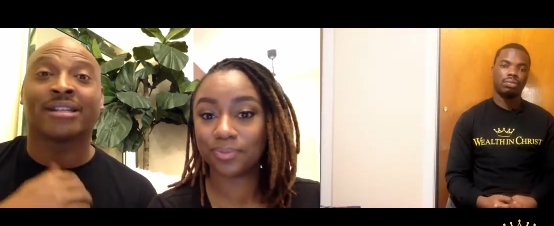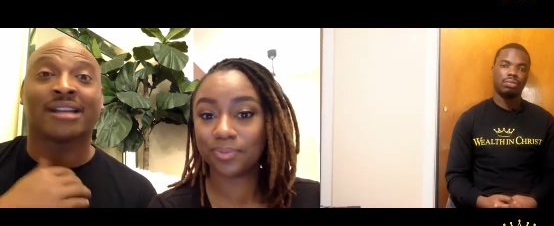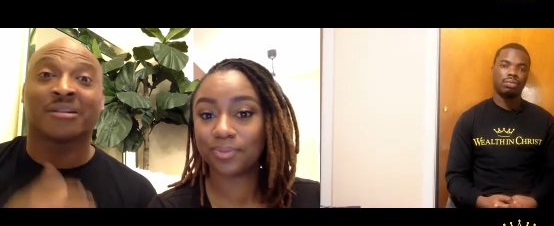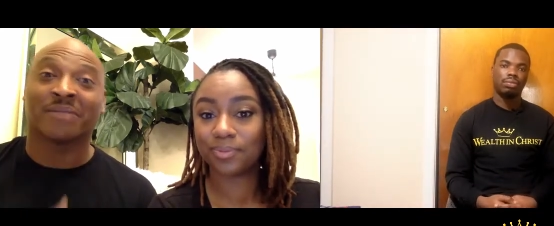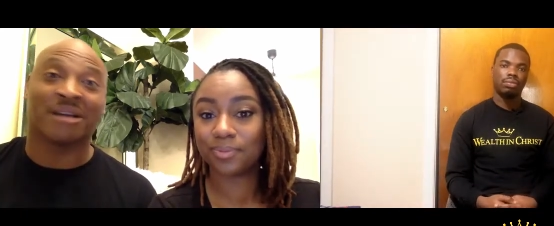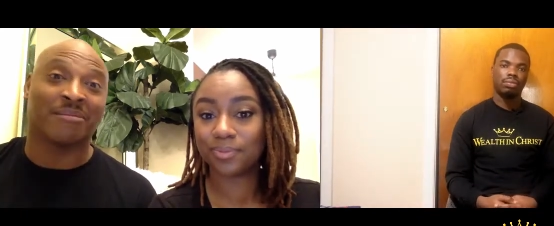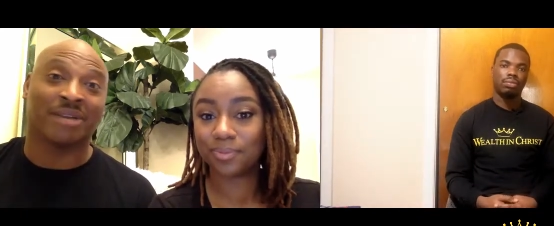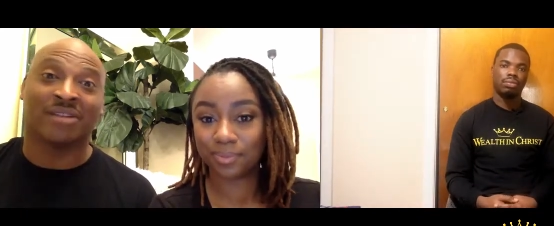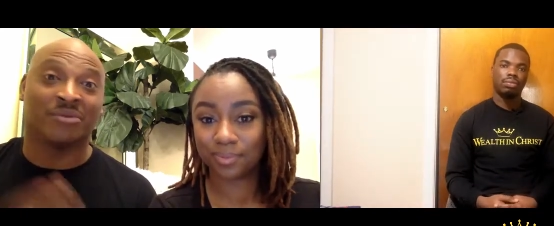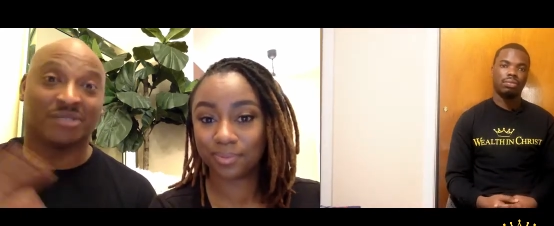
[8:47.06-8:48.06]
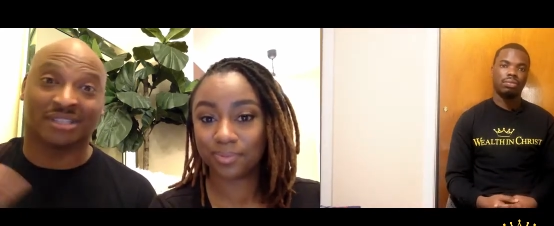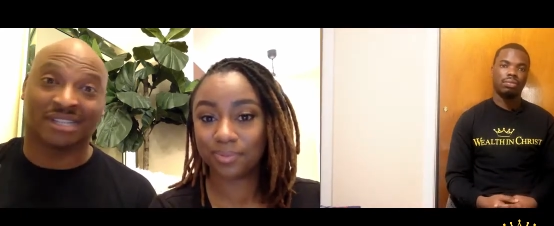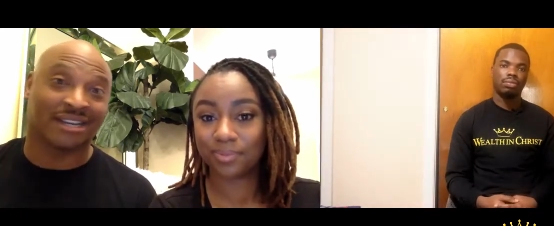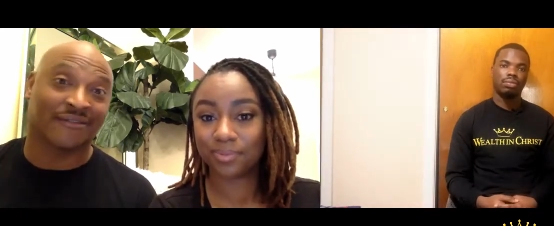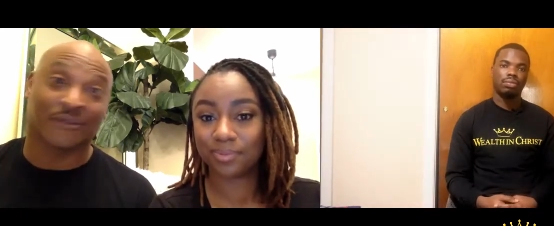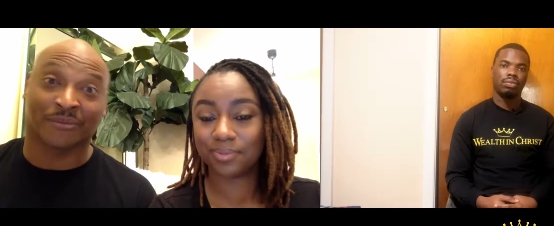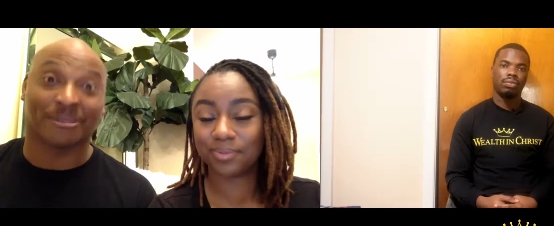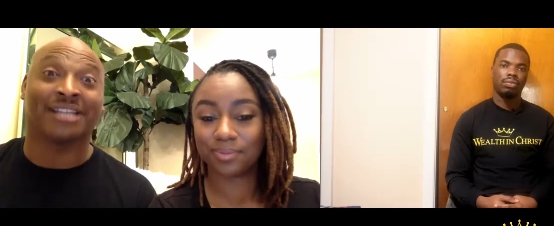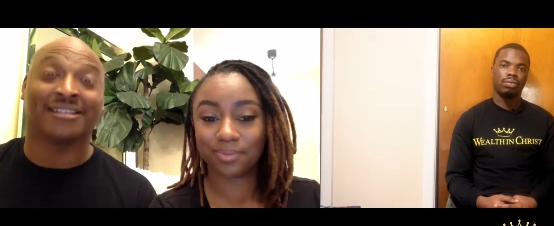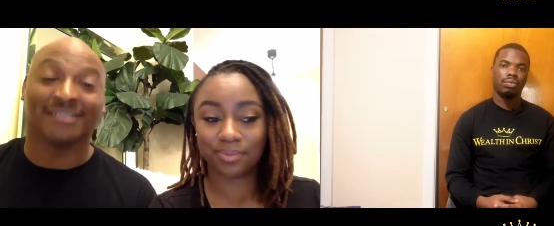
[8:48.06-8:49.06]
Speaker 1: Talking about money was like
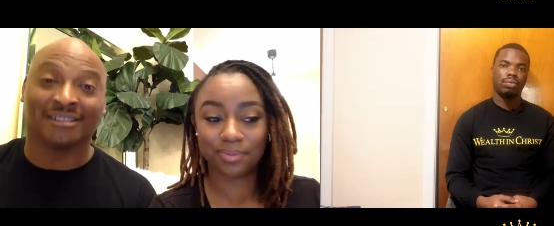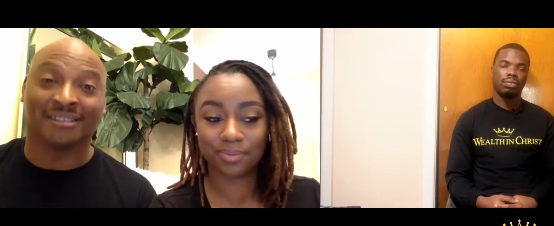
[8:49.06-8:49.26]
forbidden.